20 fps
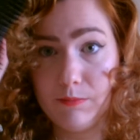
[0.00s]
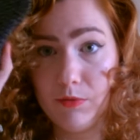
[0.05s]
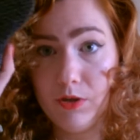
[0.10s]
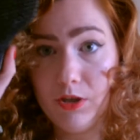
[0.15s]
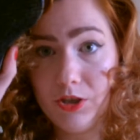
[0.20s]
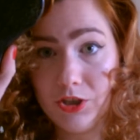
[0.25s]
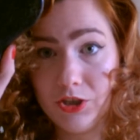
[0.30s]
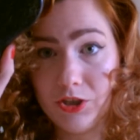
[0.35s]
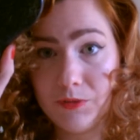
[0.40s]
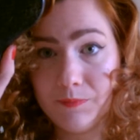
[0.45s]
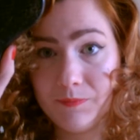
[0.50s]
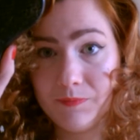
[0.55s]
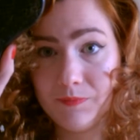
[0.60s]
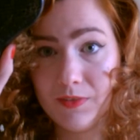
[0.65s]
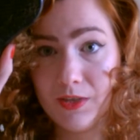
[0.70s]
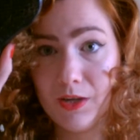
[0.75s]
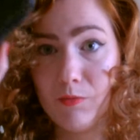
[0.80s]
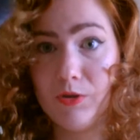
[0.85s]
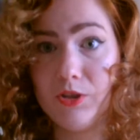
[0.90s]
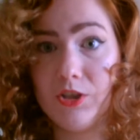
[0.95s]
Tease brush,
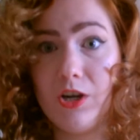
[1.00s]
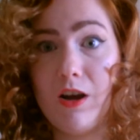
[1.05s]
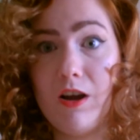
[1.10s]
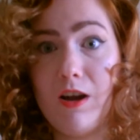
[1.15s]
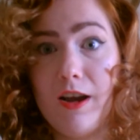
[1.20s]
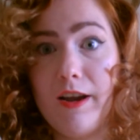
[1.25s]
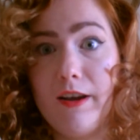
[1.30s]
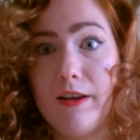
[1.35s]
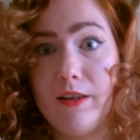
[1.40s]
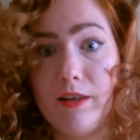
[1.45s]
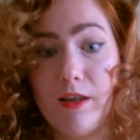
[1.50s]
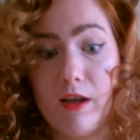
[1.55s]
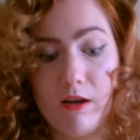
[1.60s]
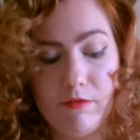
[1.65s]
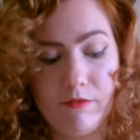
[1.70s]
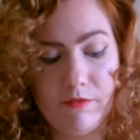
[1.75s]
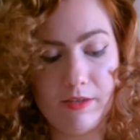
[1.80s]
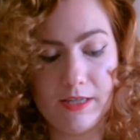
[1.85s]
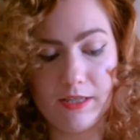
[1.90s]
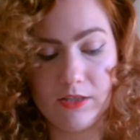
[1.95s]
which I
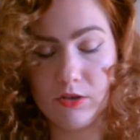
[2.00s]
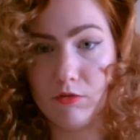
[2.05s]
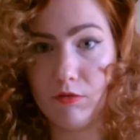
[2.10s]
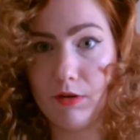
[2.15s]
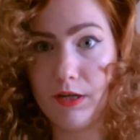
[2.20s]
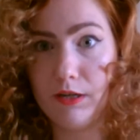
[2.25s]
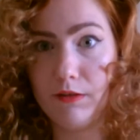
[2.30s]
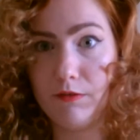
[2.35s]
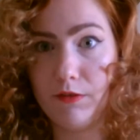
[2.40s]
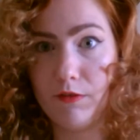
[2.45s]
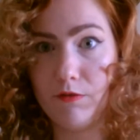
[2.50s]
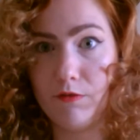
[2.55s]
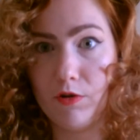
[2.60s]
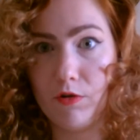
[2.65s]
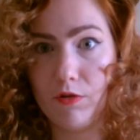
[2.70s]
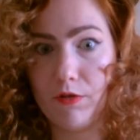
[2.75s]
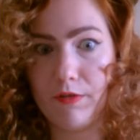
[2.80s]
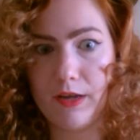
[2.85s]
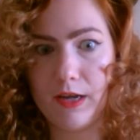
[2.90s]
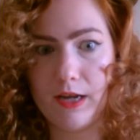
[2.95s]
love. It's great if
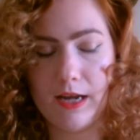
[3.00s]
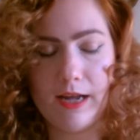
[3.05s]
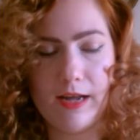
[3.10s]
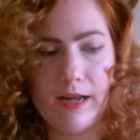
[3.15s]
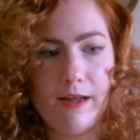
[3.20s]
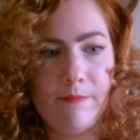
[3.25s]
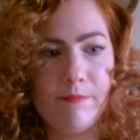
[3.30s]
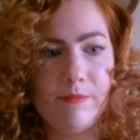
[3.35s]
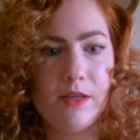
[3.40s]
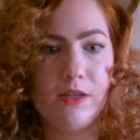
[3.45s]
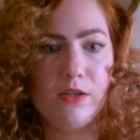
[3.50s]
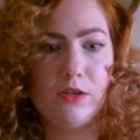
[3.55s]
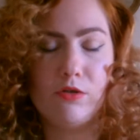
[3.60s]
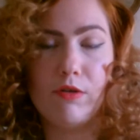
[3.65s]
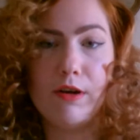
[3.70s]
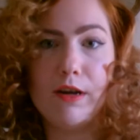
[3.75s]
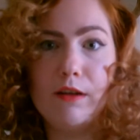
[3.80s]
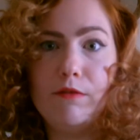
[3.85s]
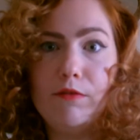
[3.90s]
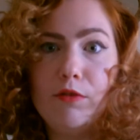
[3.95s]
you've got thick hair.
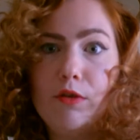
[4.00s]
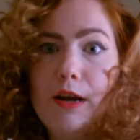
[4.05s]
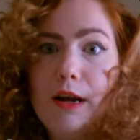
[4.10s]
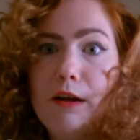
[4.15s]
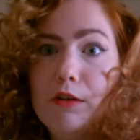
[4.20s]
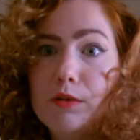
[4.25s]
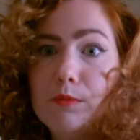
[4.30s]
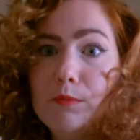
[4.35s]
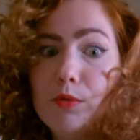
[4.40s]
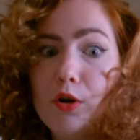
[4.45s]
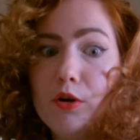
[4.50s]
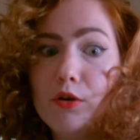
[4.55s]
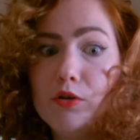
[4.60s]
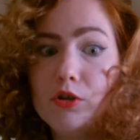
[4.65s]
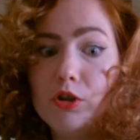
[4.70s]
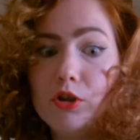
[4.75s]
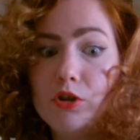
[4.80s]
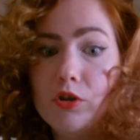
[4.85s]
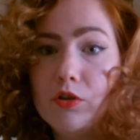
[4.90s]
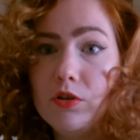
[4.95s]
It's great if your hair is
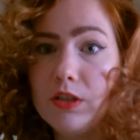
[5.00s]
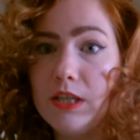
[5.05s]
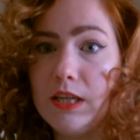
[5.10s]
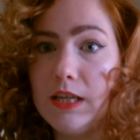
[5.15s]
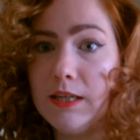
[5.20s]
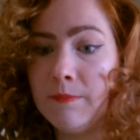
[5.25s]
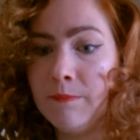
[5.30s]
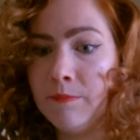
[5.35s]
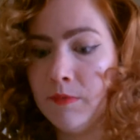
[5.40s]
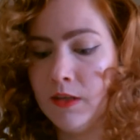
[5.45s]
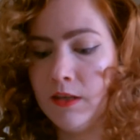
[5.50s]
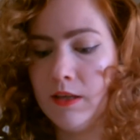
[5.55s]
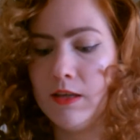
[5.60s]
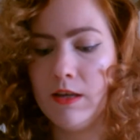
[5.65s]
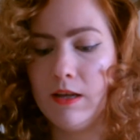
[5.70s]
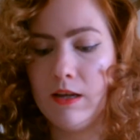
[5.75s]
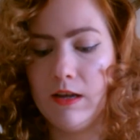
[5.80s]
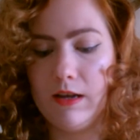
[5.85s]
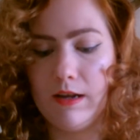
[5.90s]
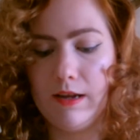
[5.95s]
prone to knotting.
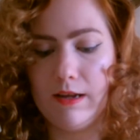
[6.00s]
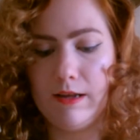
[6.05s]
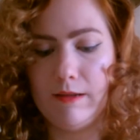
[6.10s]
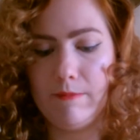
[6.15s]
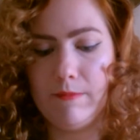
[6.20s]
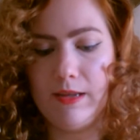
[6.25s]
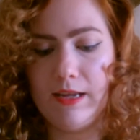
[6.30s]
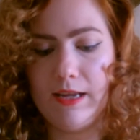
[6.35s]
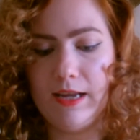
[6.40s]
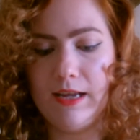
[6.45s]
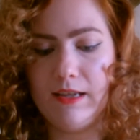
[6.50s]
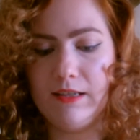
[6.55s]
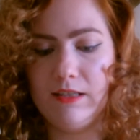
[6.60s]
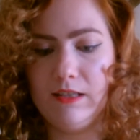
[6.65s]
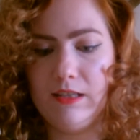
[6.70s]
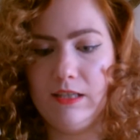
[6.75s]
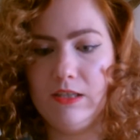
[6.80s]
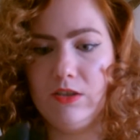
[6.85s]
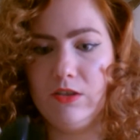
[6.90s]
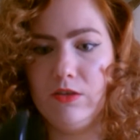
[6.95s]
It
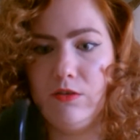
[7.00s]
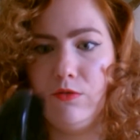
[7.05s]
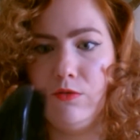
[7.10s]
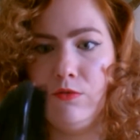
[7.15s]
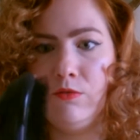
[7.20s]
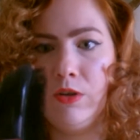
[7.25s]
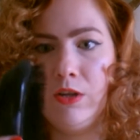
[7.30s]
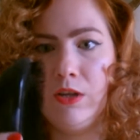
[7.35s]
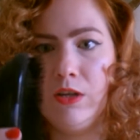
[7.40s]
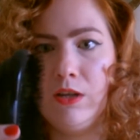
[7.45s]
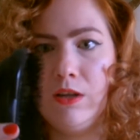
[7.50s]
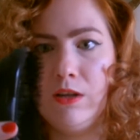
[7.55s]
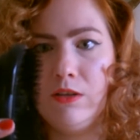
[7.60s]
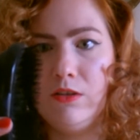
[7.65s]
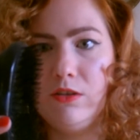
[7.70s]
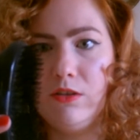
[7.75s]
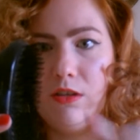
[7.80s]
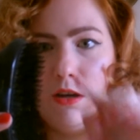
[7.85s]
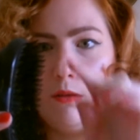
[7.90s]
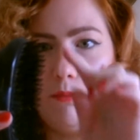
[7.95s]
has these sort of
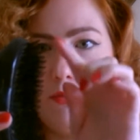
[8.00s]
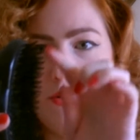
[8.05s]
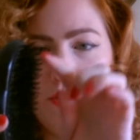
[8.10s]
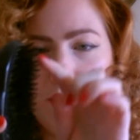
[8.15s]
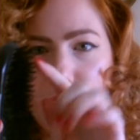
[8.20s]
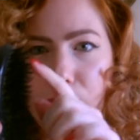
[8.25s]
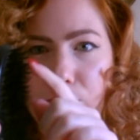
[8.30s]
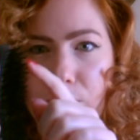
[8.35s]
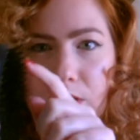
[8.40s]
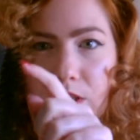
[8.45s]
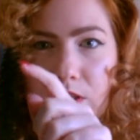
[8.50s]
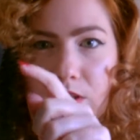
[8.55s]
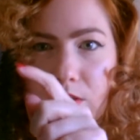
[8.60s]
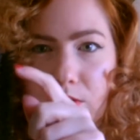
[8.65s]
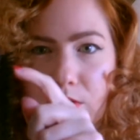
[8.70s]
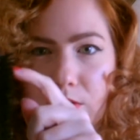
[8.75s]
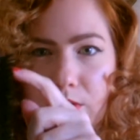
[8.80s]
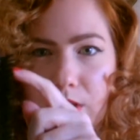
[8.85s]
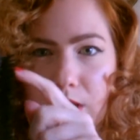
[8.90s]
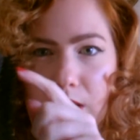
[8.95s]
double
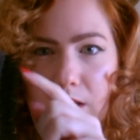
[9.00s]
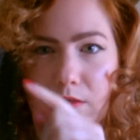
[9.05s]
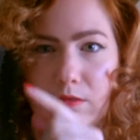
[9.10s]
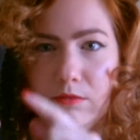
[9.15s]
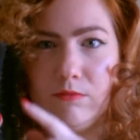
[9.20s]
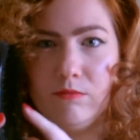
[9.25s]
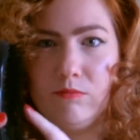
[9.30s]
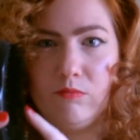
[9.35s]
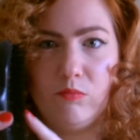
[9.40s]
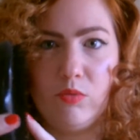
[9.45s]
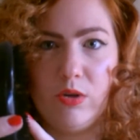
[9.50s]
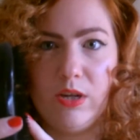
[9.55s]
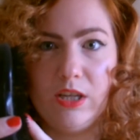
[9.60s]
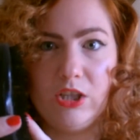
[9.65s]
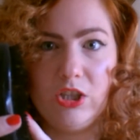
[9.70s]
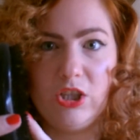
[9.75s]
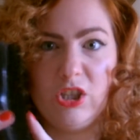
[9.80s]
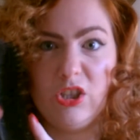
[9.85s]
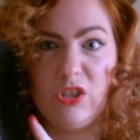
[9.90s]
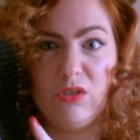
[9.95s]
bristles in,
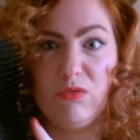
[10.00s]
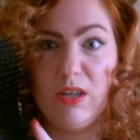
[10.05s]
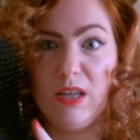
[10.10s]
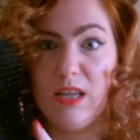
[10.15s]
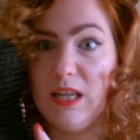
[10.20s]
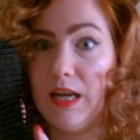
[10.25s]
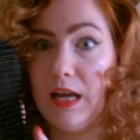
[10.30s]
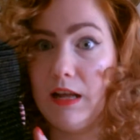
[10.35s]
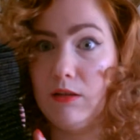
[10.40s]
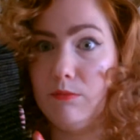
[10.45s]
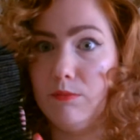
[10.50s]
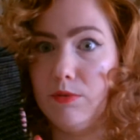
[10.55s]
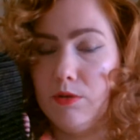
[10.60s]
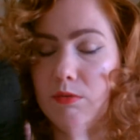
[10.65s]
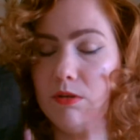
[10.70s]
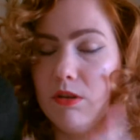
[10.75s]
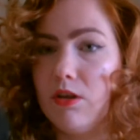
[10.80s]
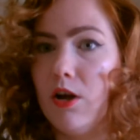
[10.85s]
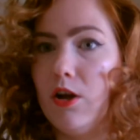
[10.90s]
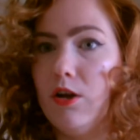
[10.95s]
which just really
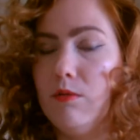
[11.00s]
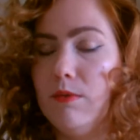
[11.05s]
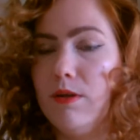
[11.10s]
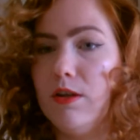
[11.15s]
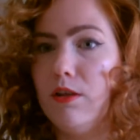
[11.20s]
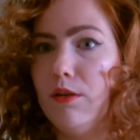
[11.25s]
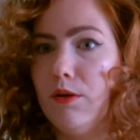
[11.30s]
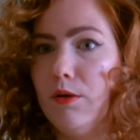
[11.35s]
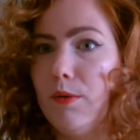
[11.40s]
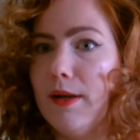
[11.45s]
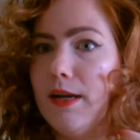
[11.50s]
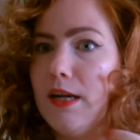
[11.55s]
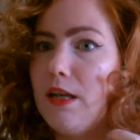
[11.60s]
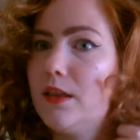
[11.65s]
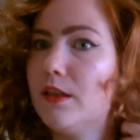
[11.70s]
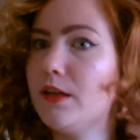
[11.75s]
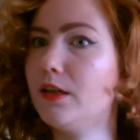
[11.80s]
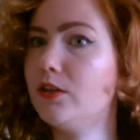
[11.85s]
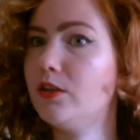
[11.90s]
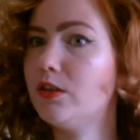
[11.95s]
helps with combing through
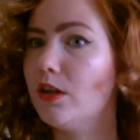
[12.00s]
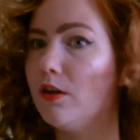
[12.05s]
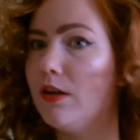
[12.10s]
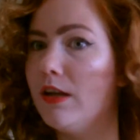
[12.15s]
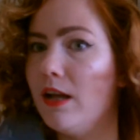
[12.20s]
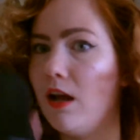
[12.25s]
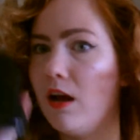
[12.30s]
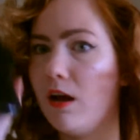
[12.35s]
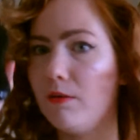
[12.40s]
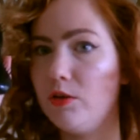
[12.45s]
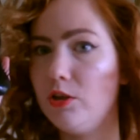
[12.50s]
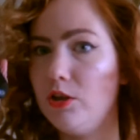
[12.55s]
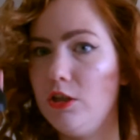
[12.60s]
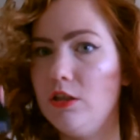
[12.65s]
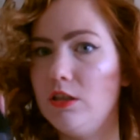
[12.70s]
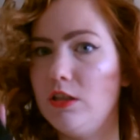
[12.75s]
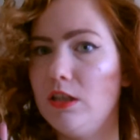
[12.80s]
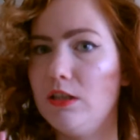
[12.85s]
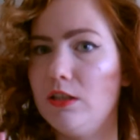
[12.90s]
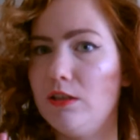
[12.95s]
anything. So I'm going
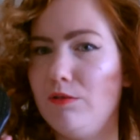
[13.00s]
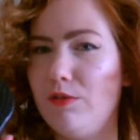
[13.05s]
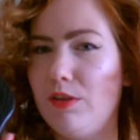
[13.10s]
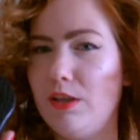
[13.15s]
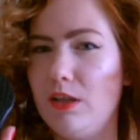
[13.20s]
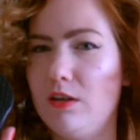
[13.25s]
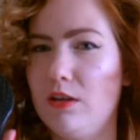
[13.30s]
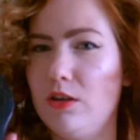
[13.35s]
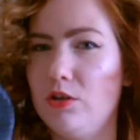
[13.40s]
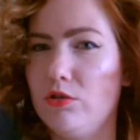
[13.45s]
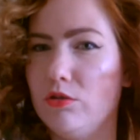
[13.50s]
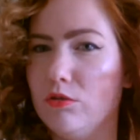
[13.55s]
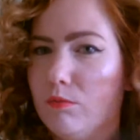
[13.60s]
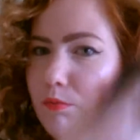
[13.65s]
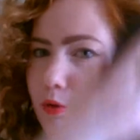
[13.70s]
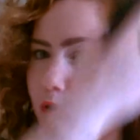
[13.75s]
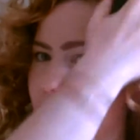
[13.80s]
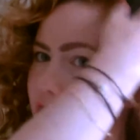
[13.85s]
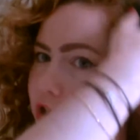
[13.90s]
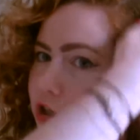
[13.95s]
to use this for the
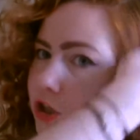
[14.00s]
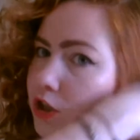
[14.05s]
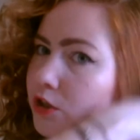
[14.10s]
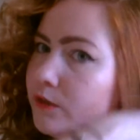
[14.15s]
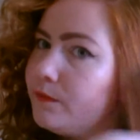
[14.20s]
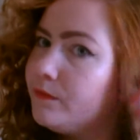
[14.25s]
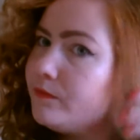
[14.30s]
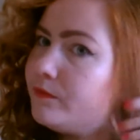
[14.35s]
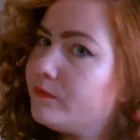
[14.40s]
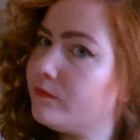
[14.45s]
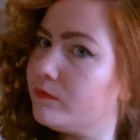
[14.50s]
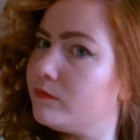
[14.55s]
initial brush.